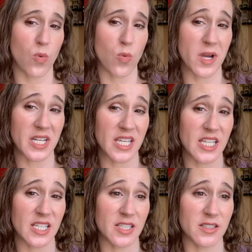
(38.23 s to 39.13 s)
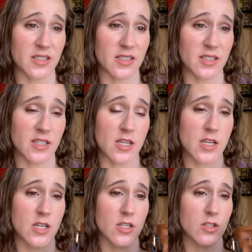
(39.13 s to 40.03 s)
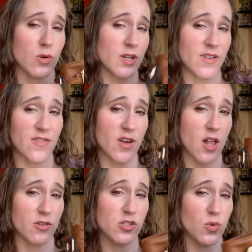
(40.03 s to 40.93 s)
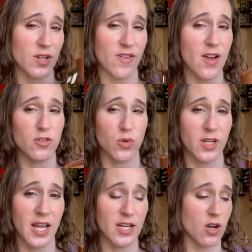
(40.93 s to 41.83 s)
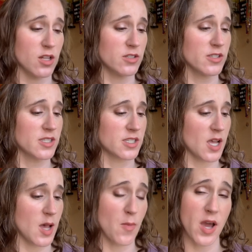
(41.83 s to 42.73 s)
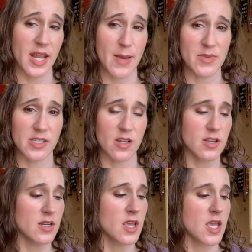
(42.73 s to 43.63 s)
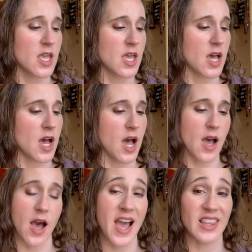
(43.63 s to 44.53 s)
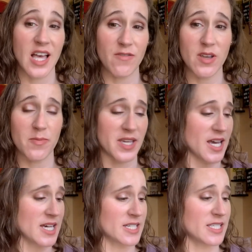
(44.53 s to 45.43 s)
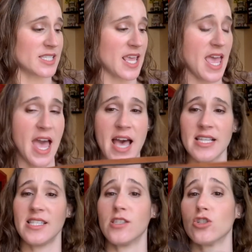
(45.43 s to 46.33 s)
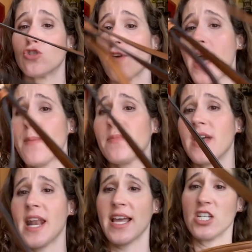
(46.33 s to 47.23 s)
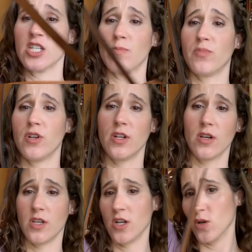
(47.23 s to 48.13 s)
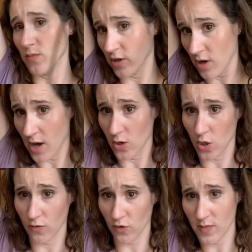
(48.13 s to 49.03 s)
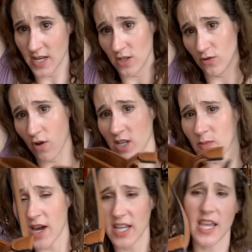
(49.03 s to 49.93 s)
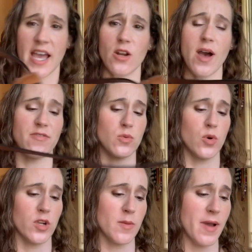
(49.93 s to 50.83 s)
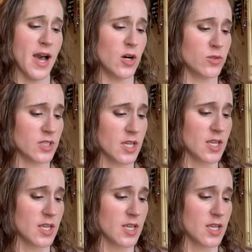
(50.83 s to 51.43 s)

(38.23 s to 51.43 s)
20 $25, $25 or $29 um, on Amazon. I love it because it has the strap and I can just put it, you know, put it on over me and do crossbody. I don't have to worry about